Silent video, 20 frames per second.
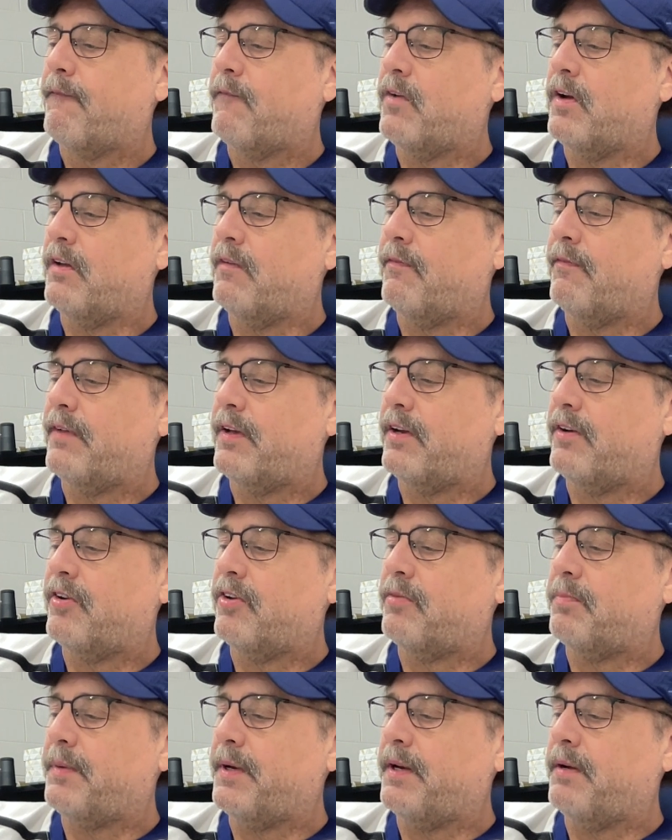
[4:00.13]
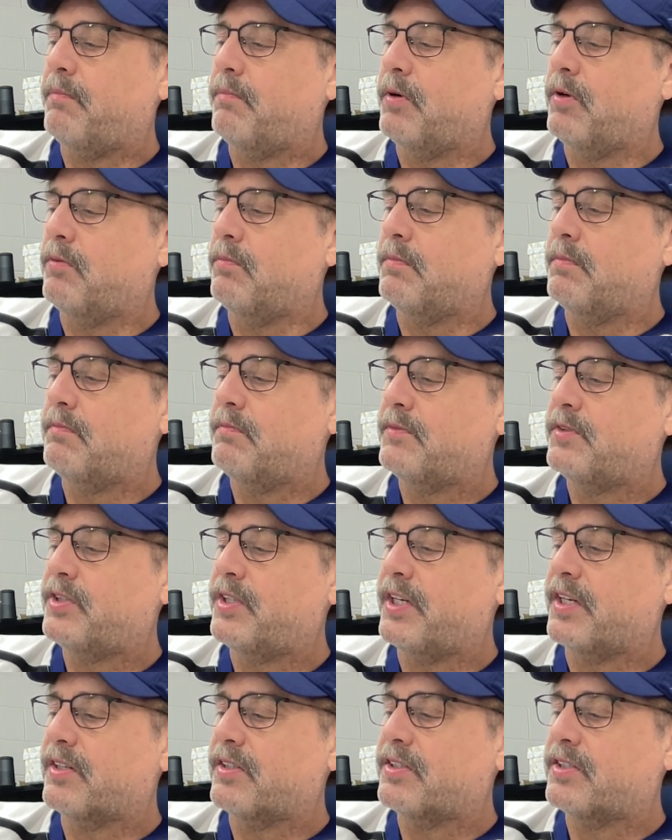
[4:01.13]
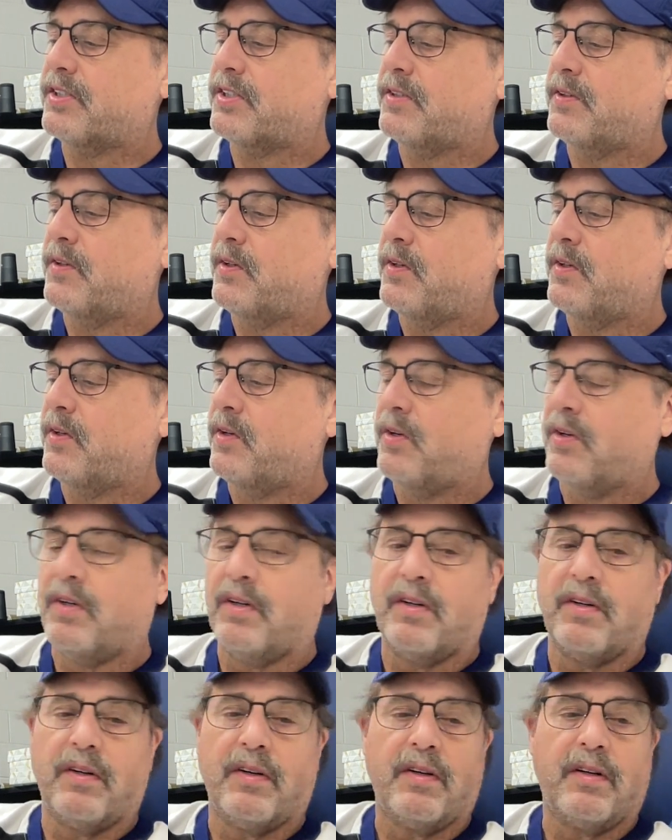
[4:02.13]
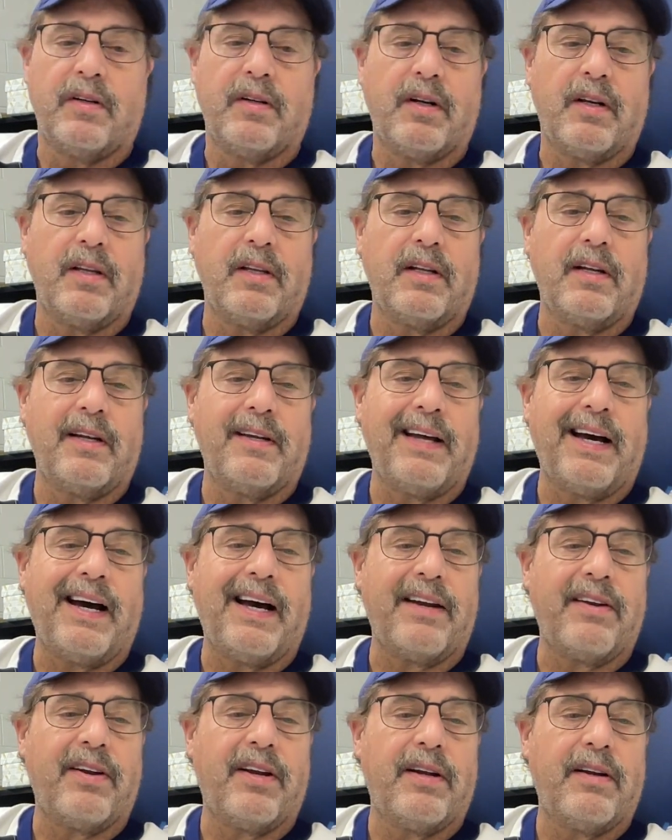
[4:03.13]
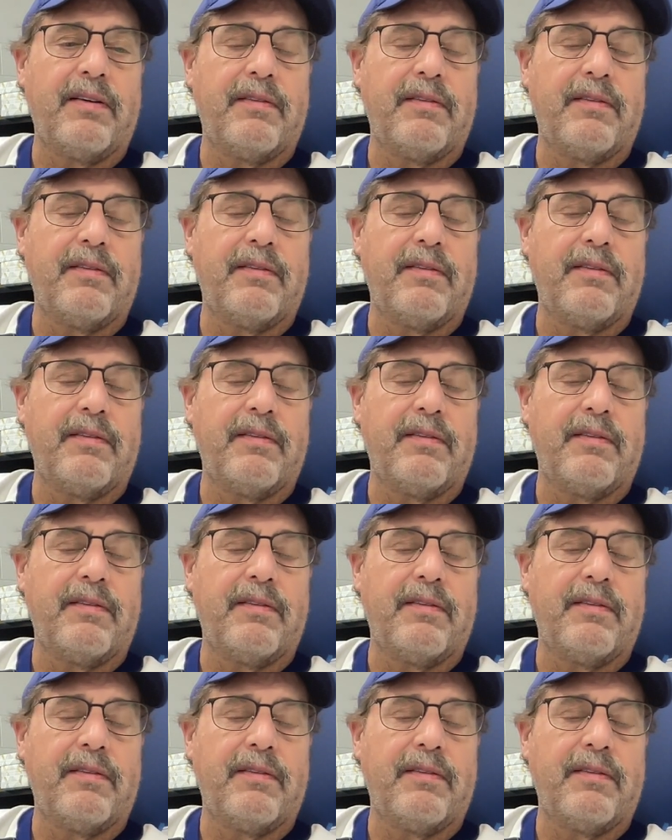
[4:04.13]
Well, that'd just be, boom, 6, a little dot.